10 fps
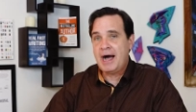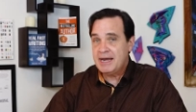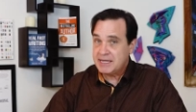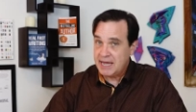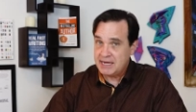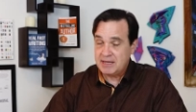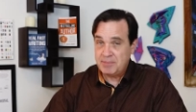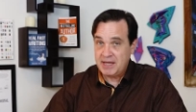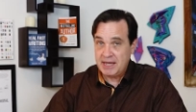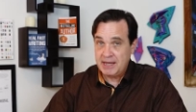On
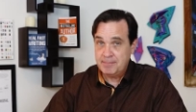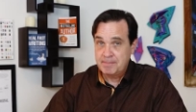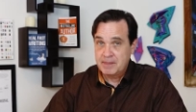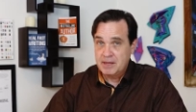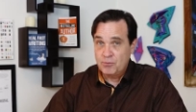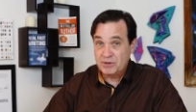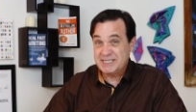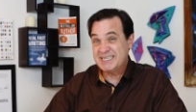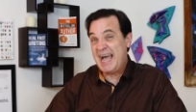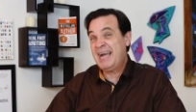KDP,
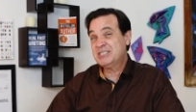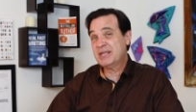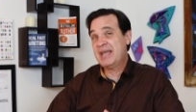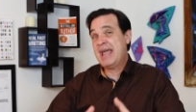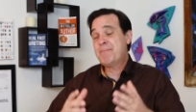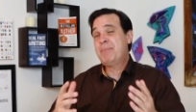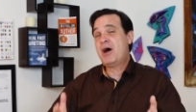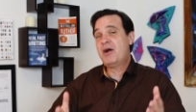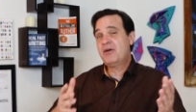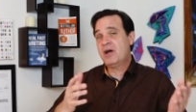which is actually a
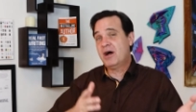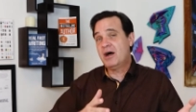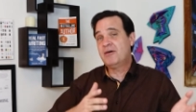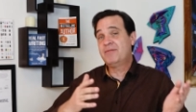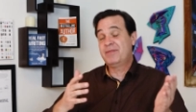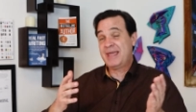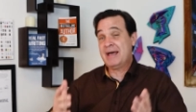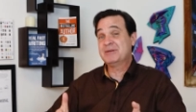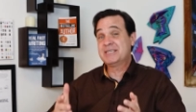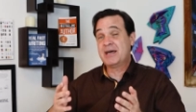part of the
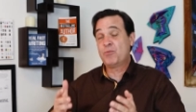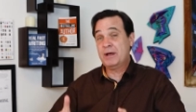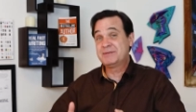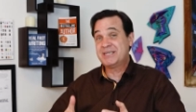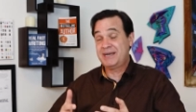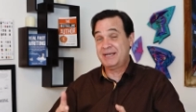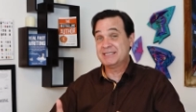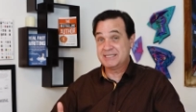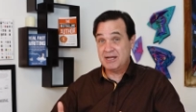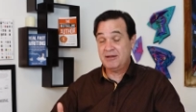Amazon website
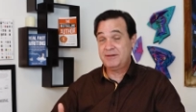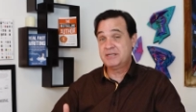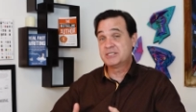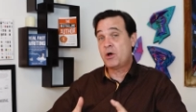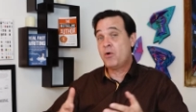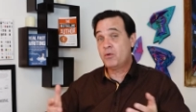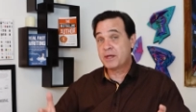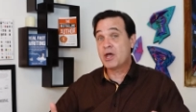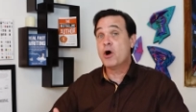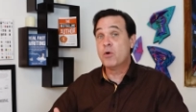itself, it is
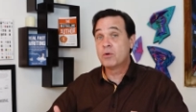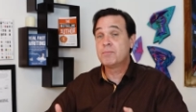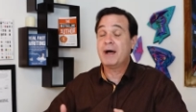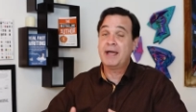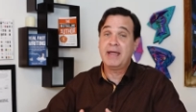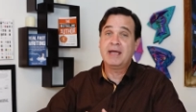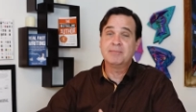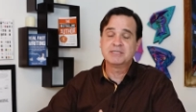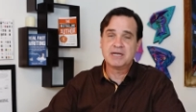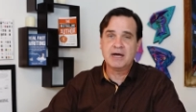wholly owned by
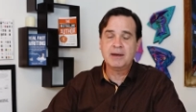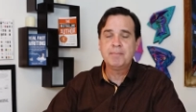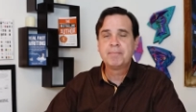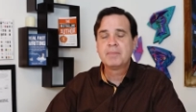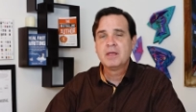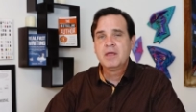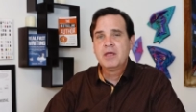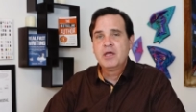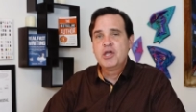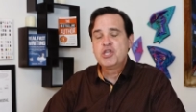Amazon,
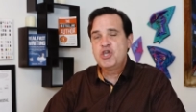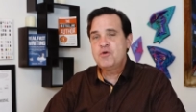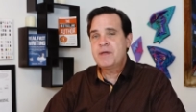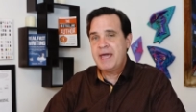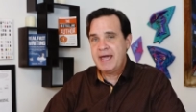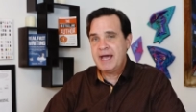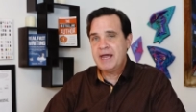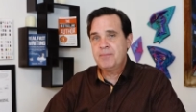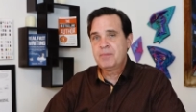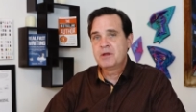you
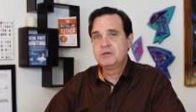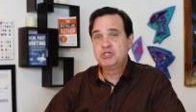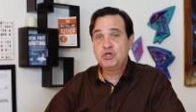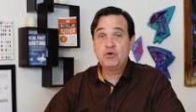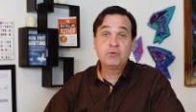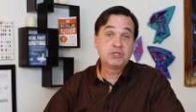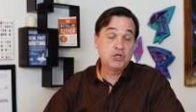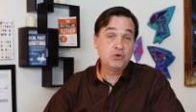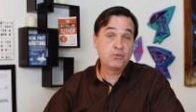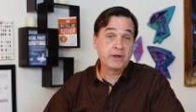can do
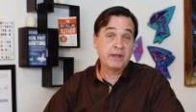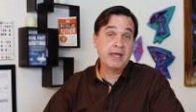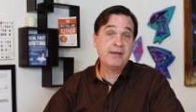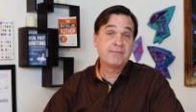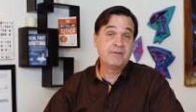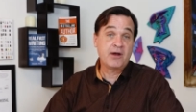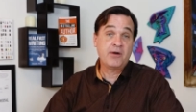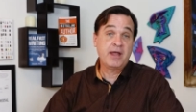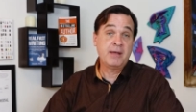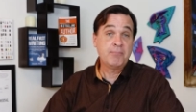two really
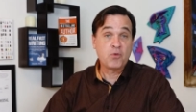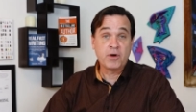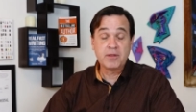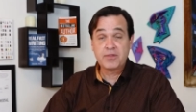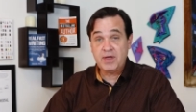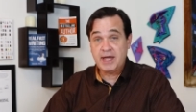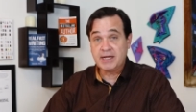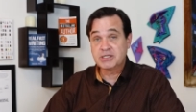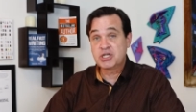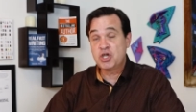very important things.